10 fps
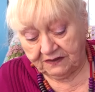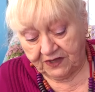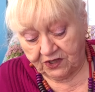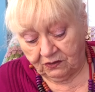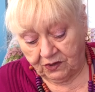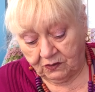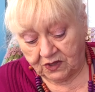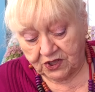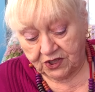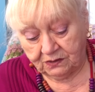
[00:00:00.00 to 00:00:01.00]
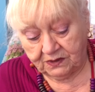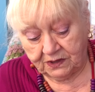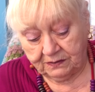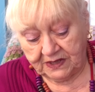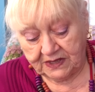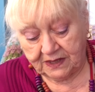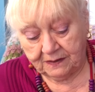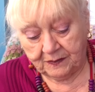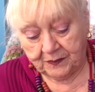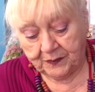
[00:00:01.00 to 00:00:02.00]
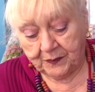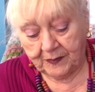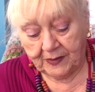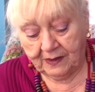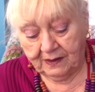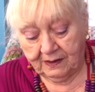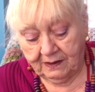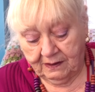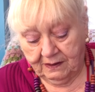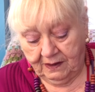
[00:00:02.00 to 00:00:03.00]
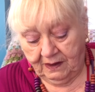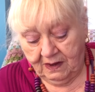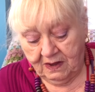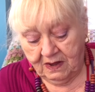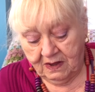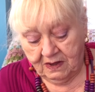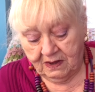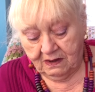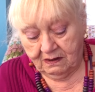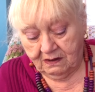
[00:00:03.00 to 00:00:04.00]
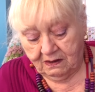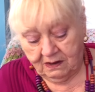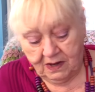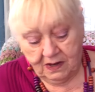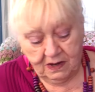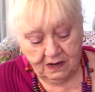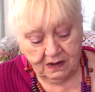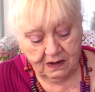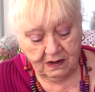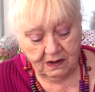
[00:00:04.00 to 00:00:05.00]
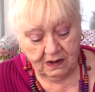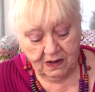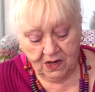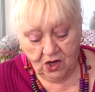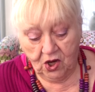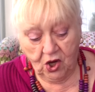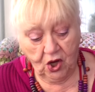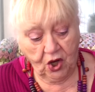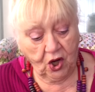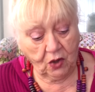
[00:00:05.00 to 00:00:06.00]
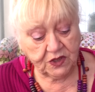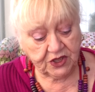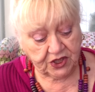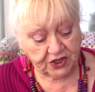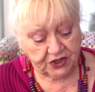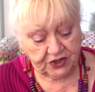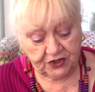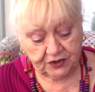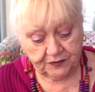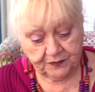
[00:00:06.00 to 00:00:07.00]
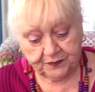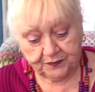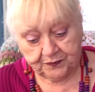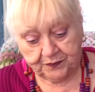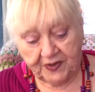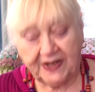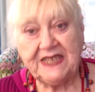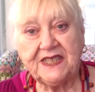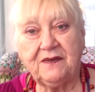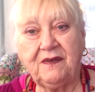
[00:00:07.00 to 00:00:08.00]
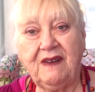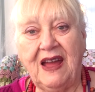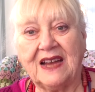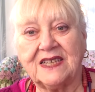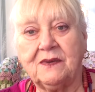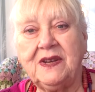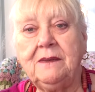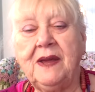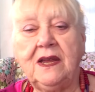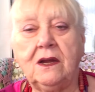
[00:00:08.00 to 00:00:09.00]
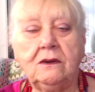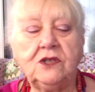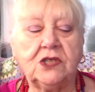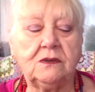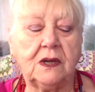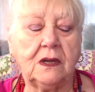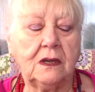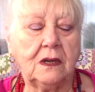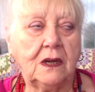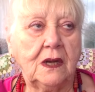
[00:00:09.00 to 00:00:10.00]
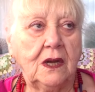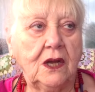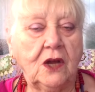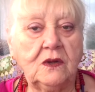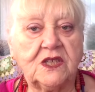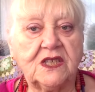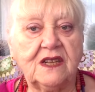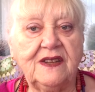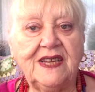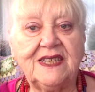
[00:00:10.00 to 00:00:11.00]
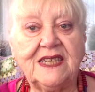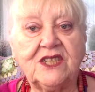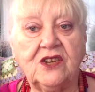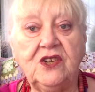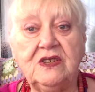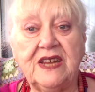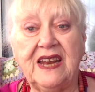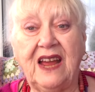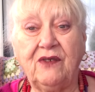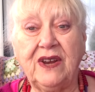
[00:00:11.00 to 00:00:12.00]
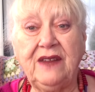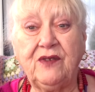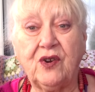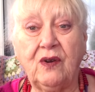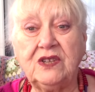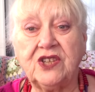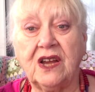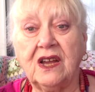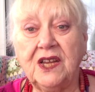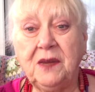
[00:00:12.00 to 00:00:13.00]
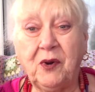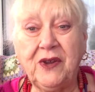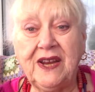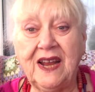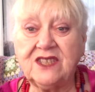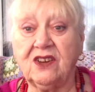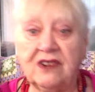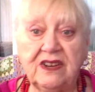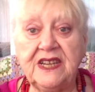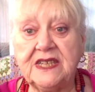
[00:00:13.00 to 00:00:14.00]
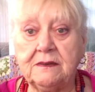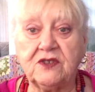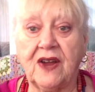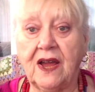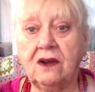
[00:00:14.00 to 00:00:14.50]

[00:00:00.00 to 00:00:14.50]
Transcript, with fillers: if you don't know what to do with them, isn't it? Yeah, yeah. Coasters. At least they're flat. When you make coasters with coasters, and they insist on using like relief crochet. You put your glass on and it tips right